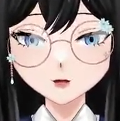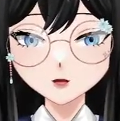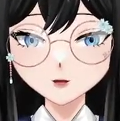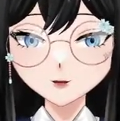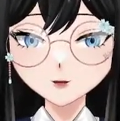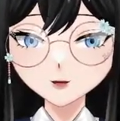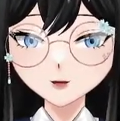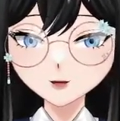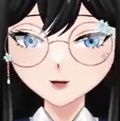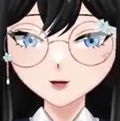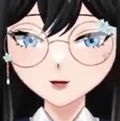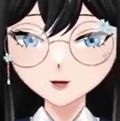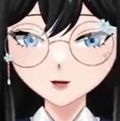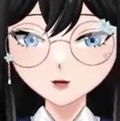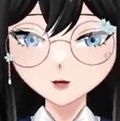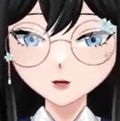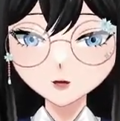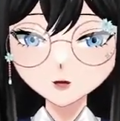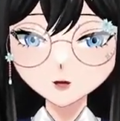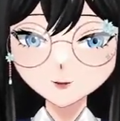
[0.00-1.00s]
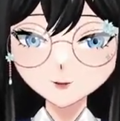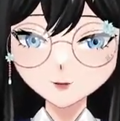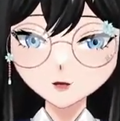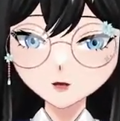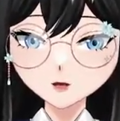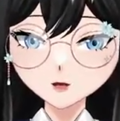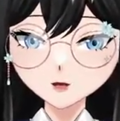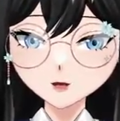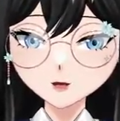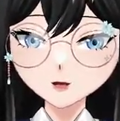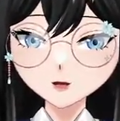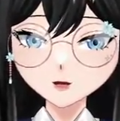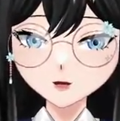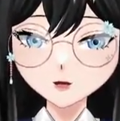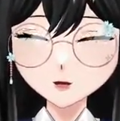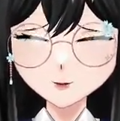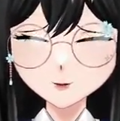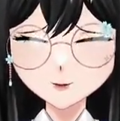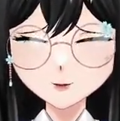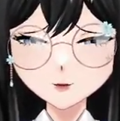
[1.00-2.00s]
resist the shearing forces. It is
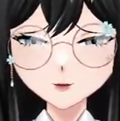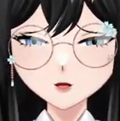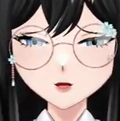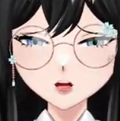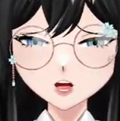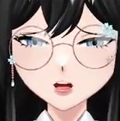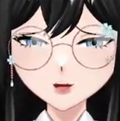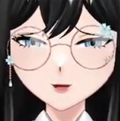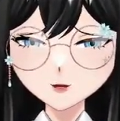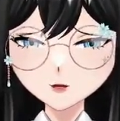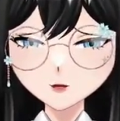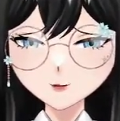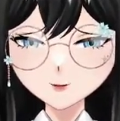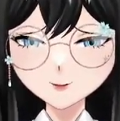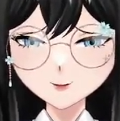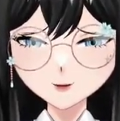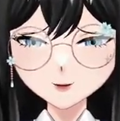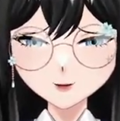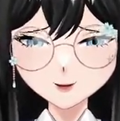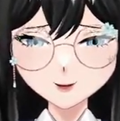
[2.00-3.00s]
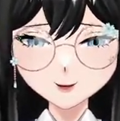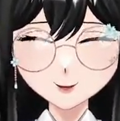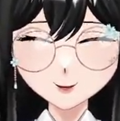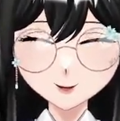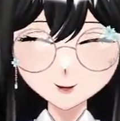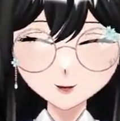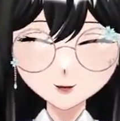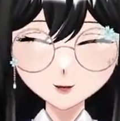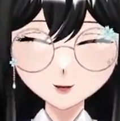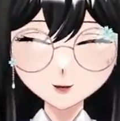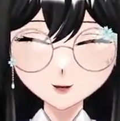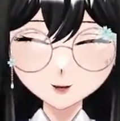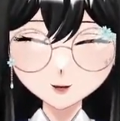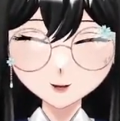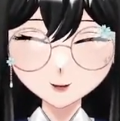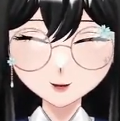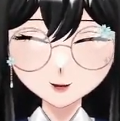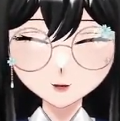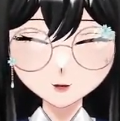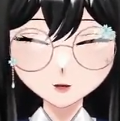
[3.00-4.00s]
for the mechanical forces.
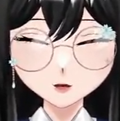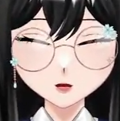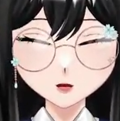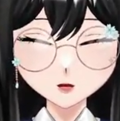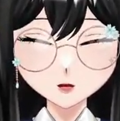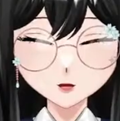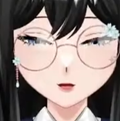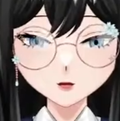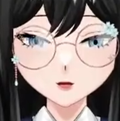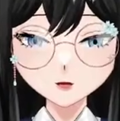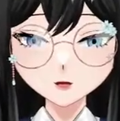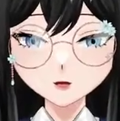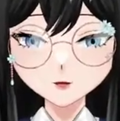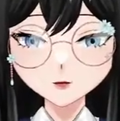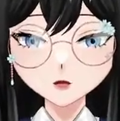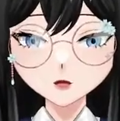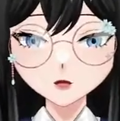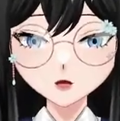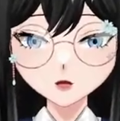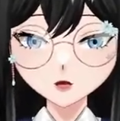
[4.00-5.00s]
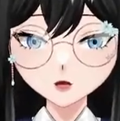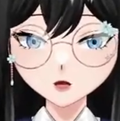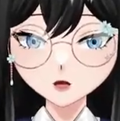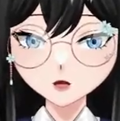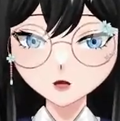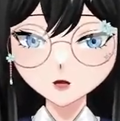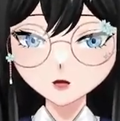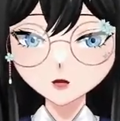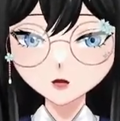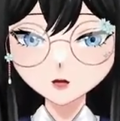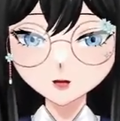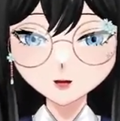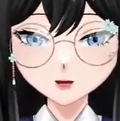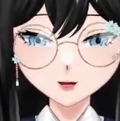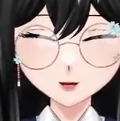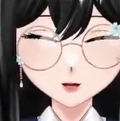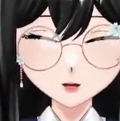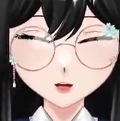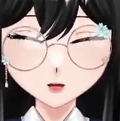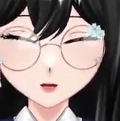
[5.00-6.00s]
Gap junctions would be for communication and
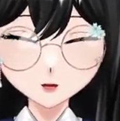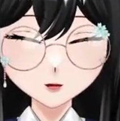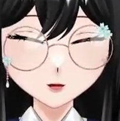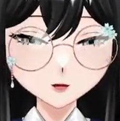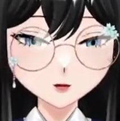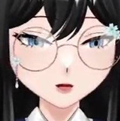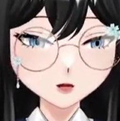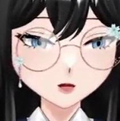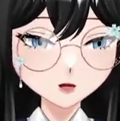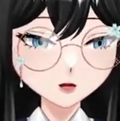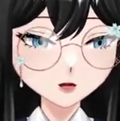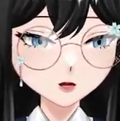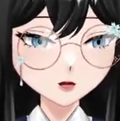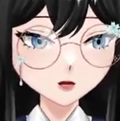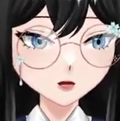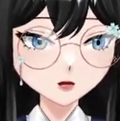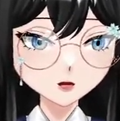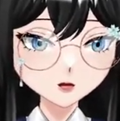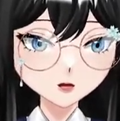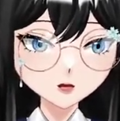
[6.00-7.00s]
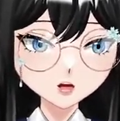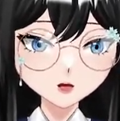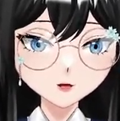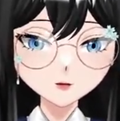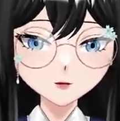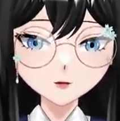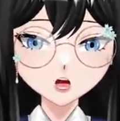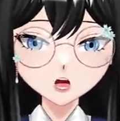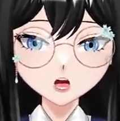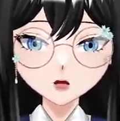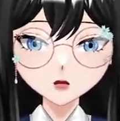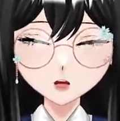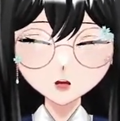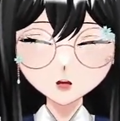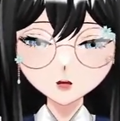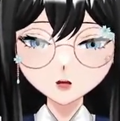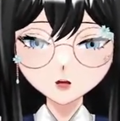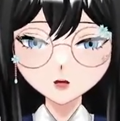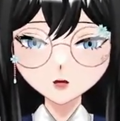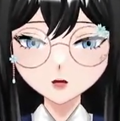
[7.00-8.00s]
signals. Cell to membrane
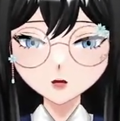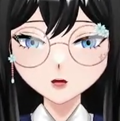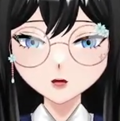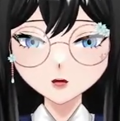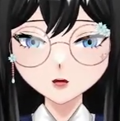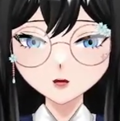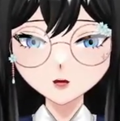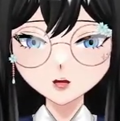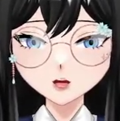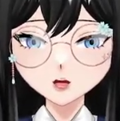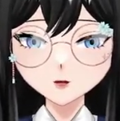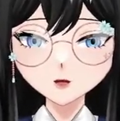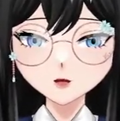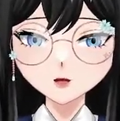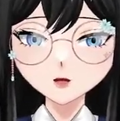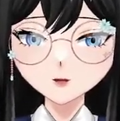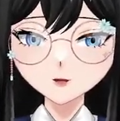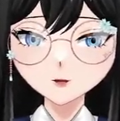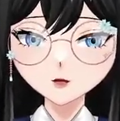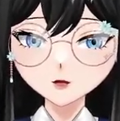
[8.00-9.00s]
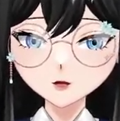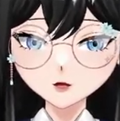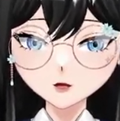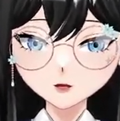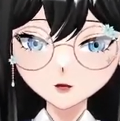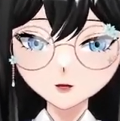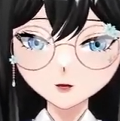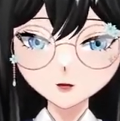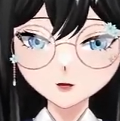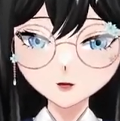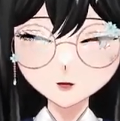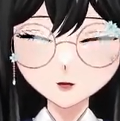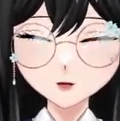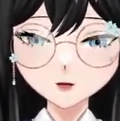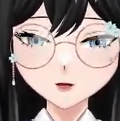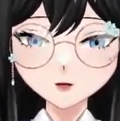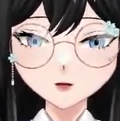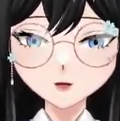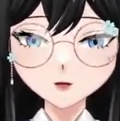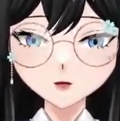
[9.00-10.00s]
is hemidesmosomes,
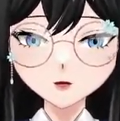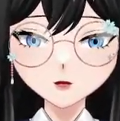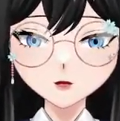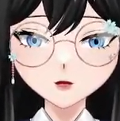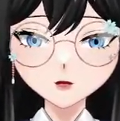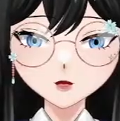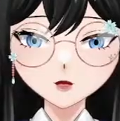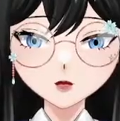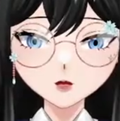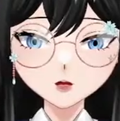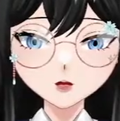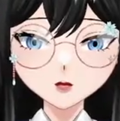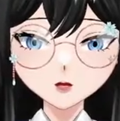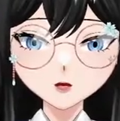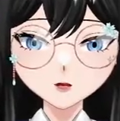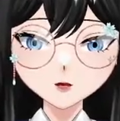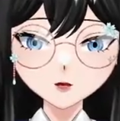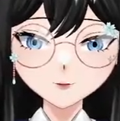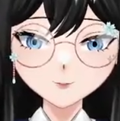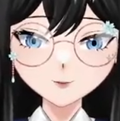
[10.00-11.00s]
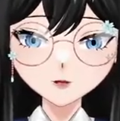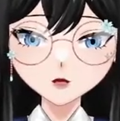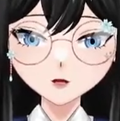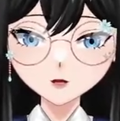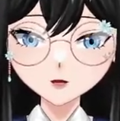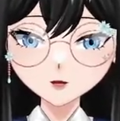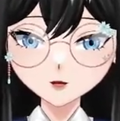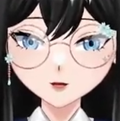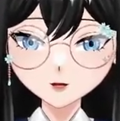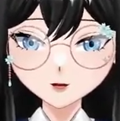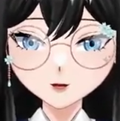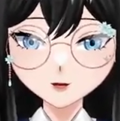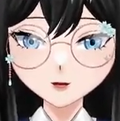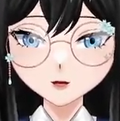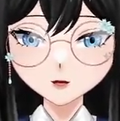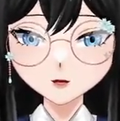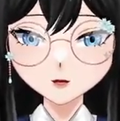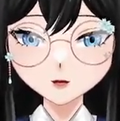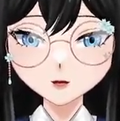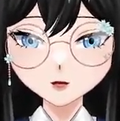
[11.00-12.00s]
and then you have focal
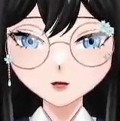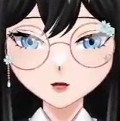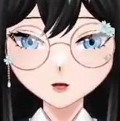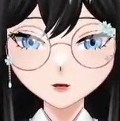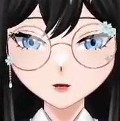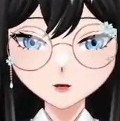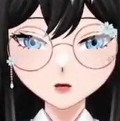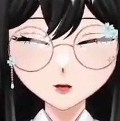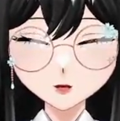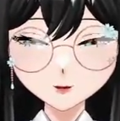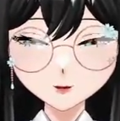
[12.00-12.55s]
adhesions as well.